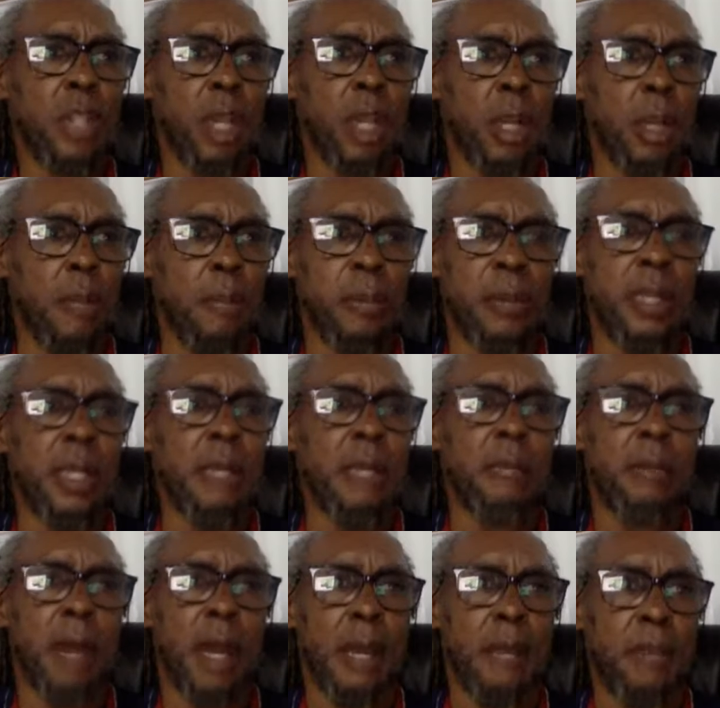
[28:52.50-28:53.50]
complete
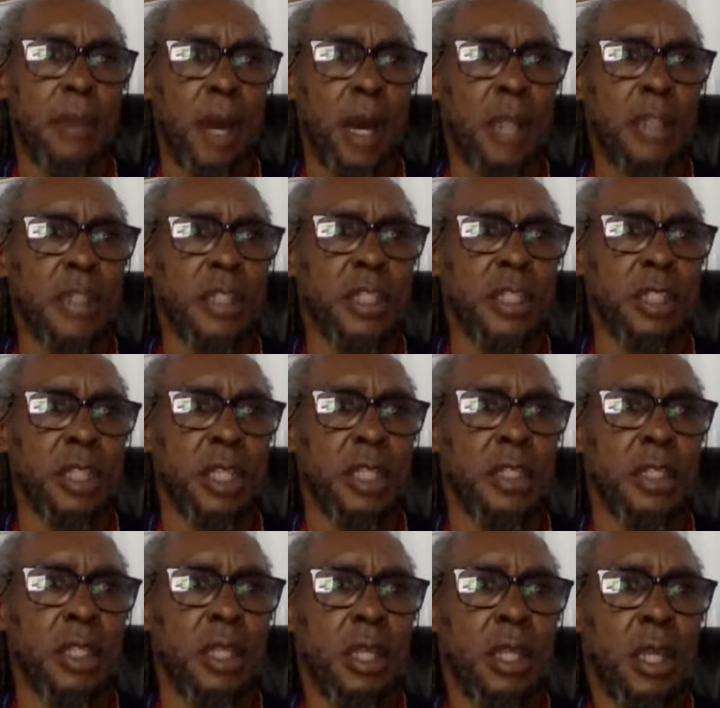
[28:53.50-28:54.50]

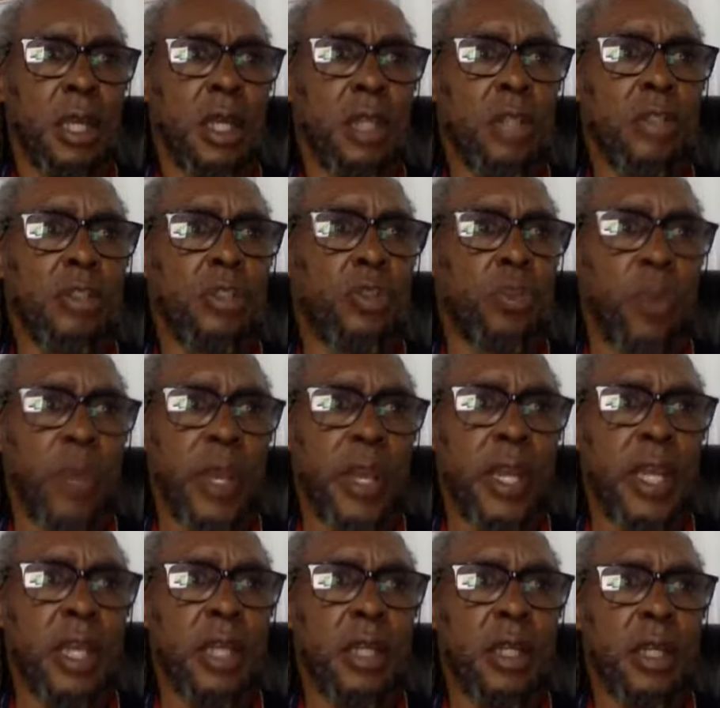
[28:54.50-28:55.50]
bipartisan
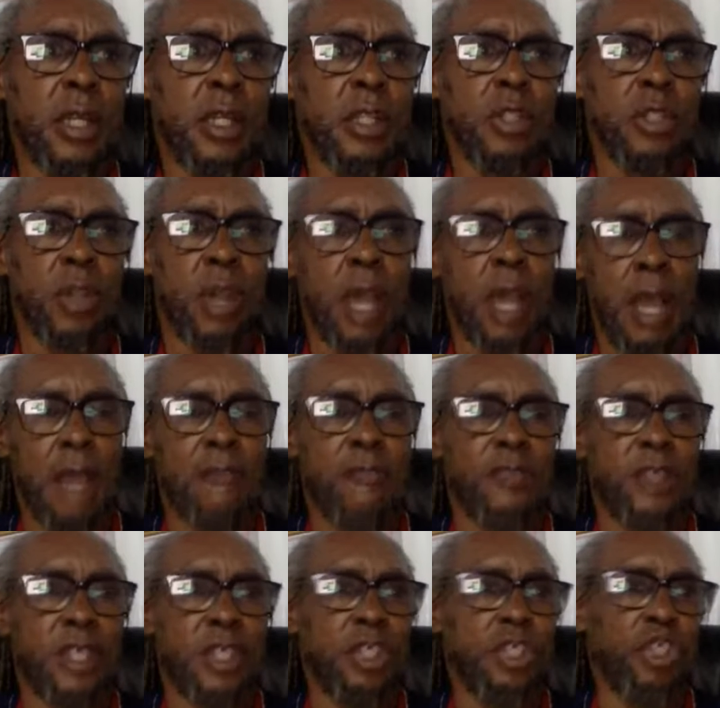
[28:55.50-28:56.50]
swing to have
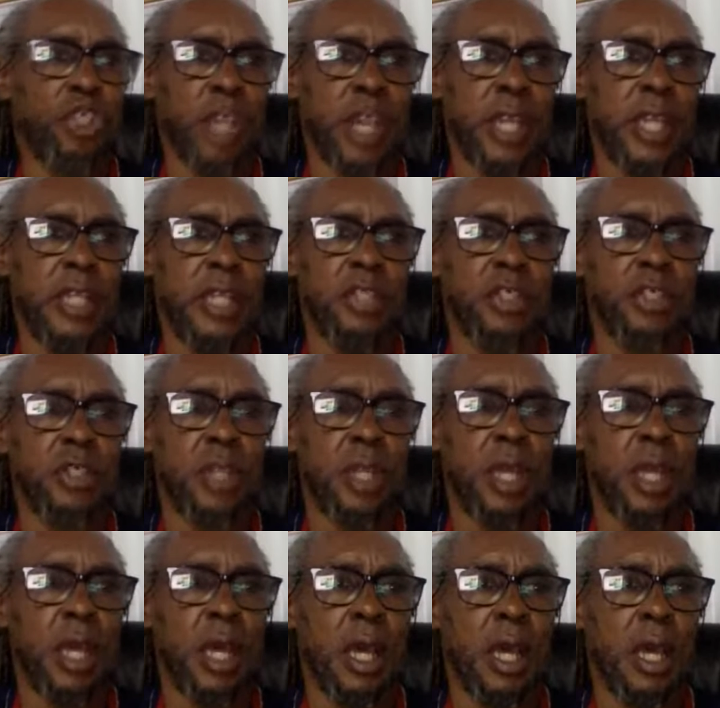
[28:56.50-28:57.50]
this change
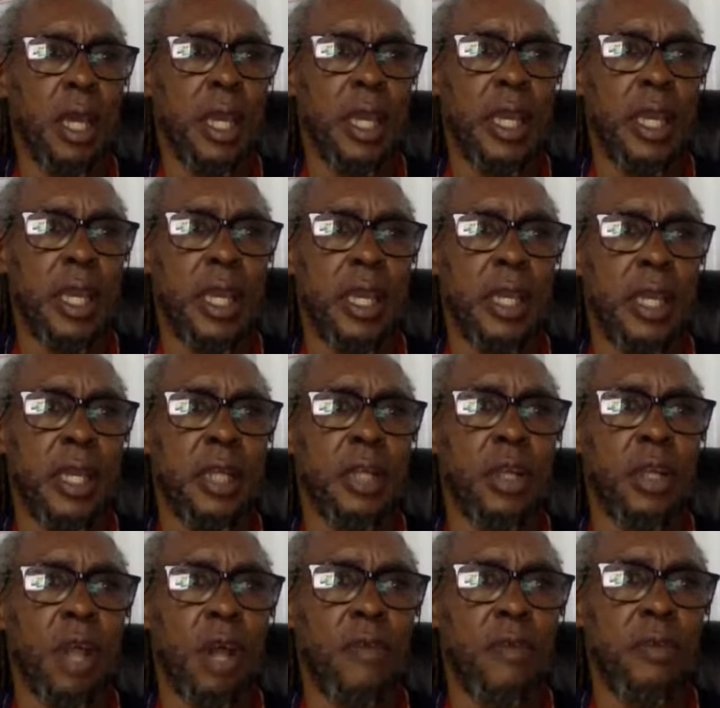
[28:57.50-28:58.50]
in
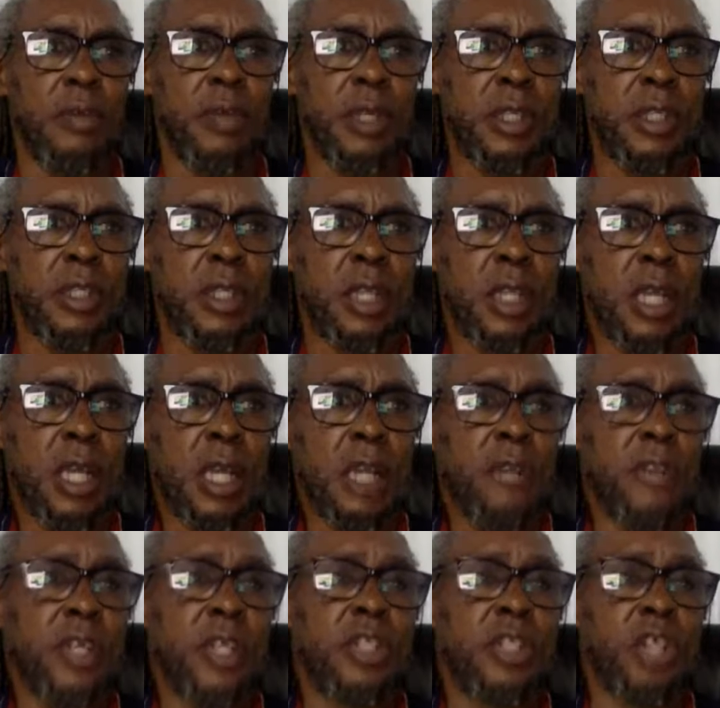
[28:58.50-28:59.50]
government.
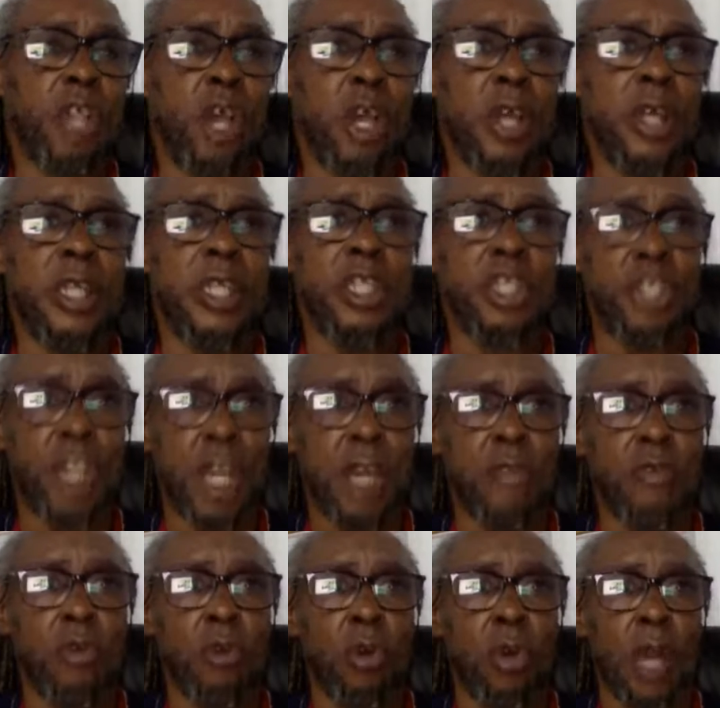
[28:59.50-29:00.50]
The Attorney
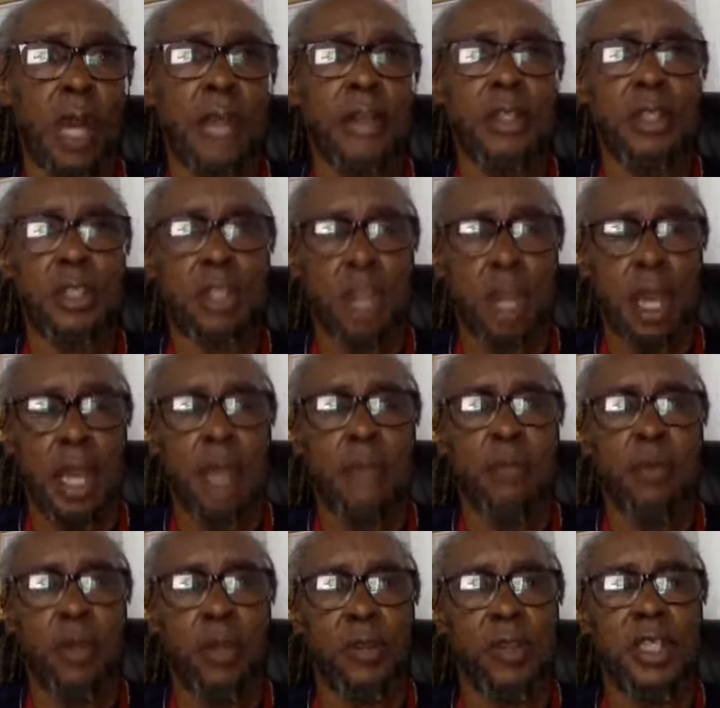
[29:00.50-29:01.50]
General, at the time
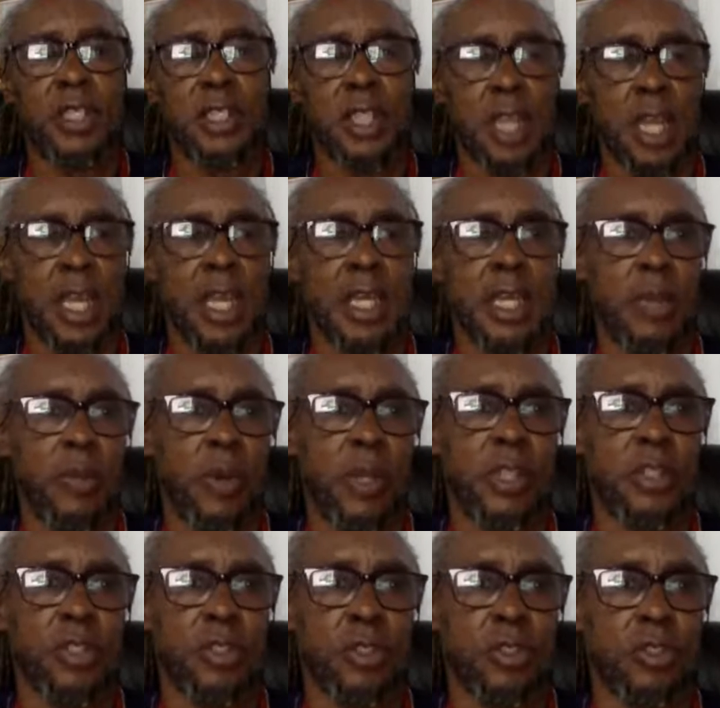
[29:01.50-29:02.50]
when this lady
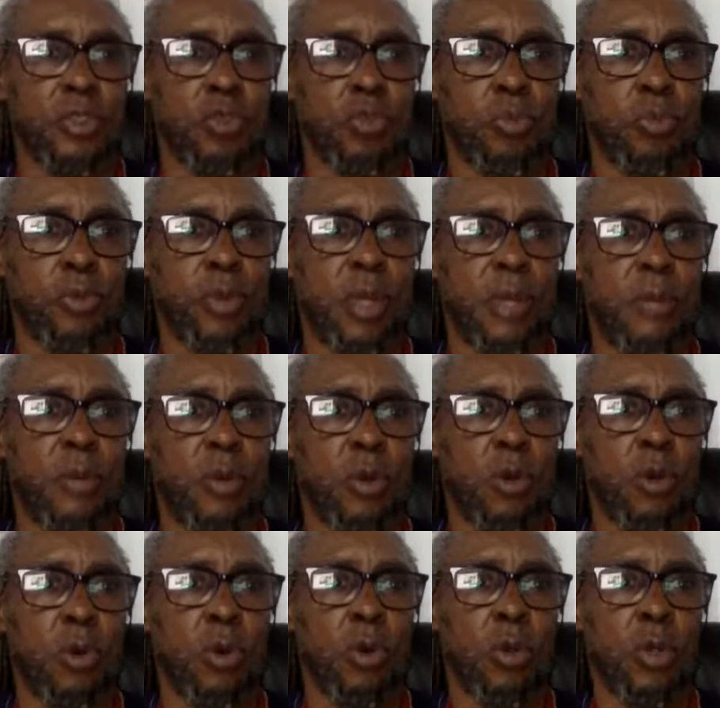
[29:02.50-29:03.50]
went to the Supreme
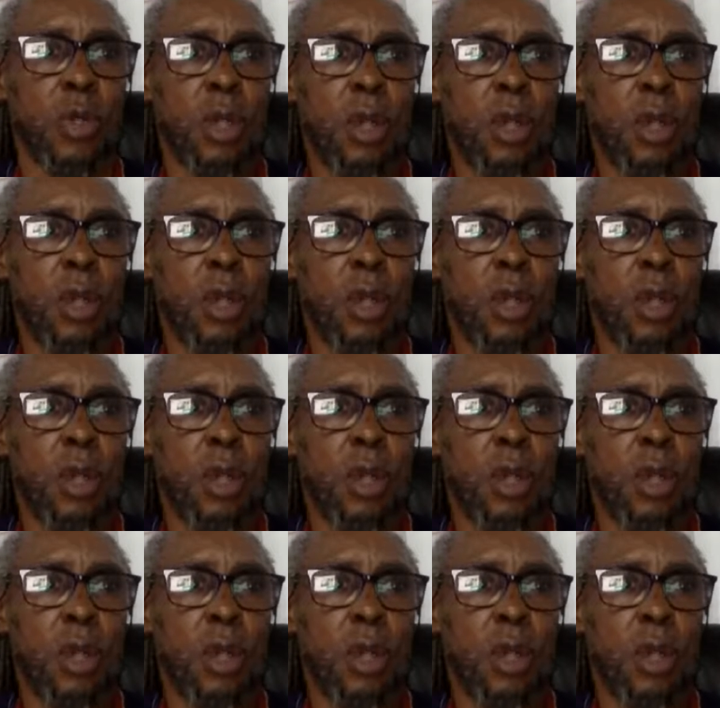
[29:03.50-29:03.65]
Court,